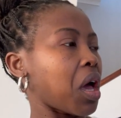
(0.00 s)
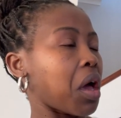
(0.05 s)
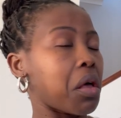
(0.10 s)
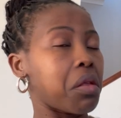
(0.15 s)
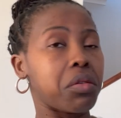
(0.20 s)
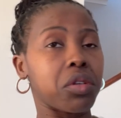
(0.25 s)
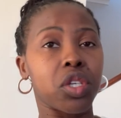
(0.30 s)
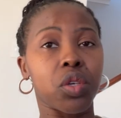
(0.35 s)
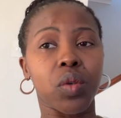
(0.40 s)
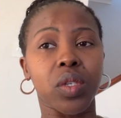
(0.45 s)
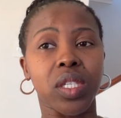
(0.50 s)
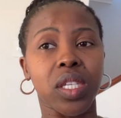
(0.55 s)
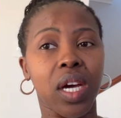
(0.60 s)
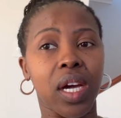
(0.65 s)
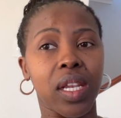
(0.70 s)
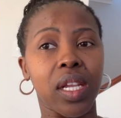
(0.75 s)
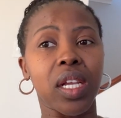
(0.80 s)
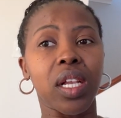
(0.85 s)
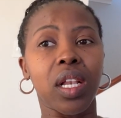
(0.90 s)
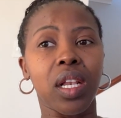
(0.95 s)
And she was
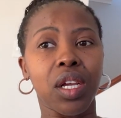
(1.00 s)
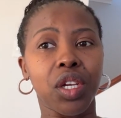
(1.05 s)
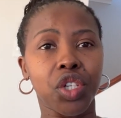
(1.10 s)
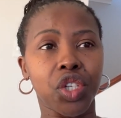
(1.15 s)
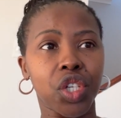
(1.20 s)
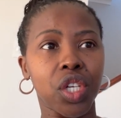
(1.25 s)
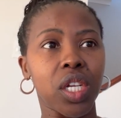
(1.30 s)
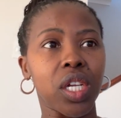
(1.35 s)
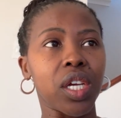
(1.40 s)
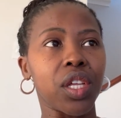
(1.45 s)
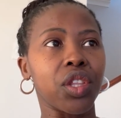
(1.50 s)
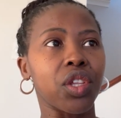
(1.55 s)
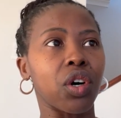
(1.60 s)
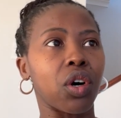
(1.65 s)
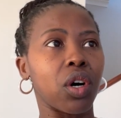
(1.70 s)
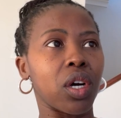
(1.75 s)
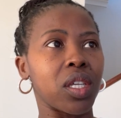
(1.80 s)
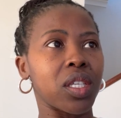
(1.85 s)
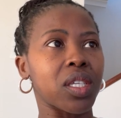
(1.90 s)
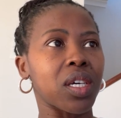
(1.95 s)
done. It literally, the
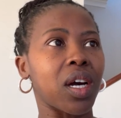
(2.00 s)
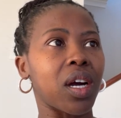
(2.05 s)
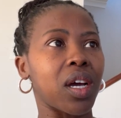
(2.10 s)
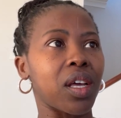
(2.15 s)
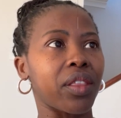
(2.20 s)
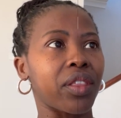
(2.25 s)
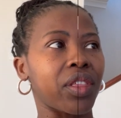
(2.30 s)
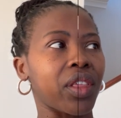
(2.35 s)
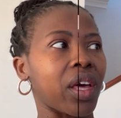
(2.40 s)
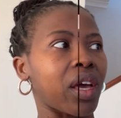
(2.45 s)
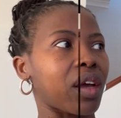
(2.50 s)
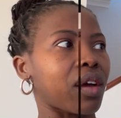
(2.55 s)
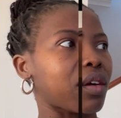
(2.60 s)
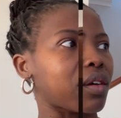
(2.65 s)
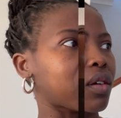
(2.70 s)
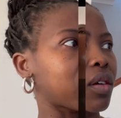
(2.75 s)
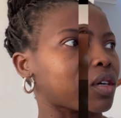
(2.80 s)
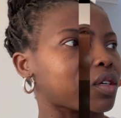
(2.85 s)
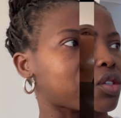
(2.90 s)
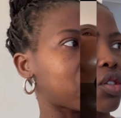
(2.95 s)
entire
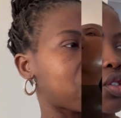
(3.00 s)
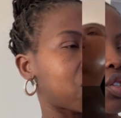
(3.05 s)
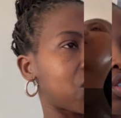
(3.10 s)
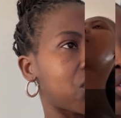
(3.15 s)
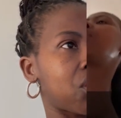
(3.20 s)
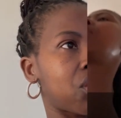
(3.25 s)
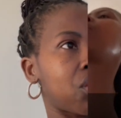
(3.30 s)
thing, just